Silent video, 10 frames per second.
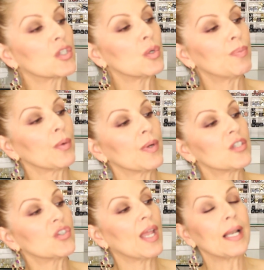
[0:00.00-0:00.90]
Super
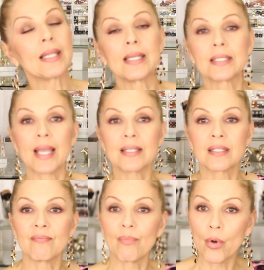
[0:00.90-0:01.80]
Rich Daily
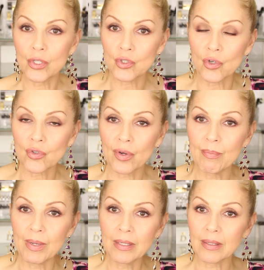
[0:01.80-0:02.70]
Intensive Moisture
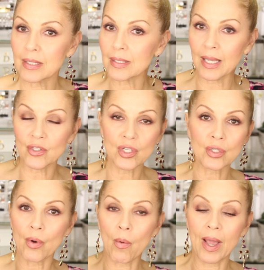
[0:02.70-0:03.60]
Treatment. This I
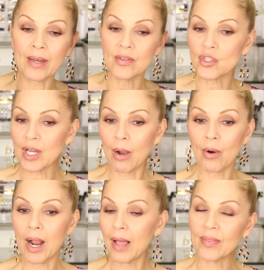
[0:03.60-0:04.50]
just throw on in the
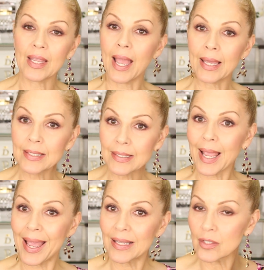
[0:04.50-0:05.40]
shower on the end
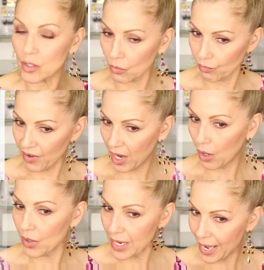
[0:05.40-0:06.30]
ends, the
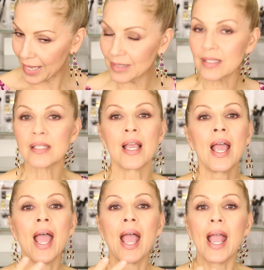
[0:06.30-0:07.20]
very ends,
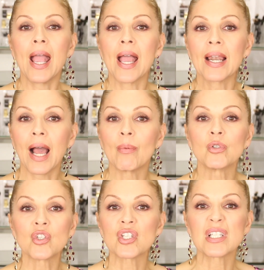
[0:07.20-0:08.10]
and I
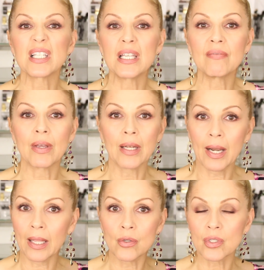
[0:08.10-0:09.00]
will just leave it
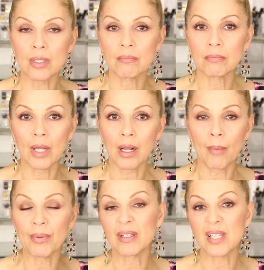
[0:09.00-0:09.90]
and I use it a
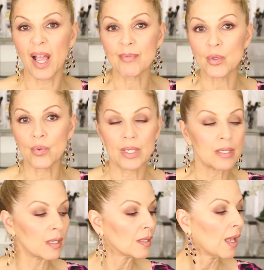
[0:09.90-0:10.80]
couple of times a
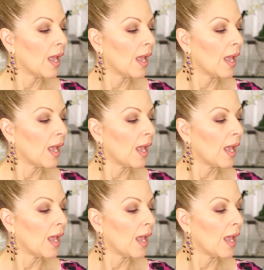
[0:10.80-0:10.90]
week.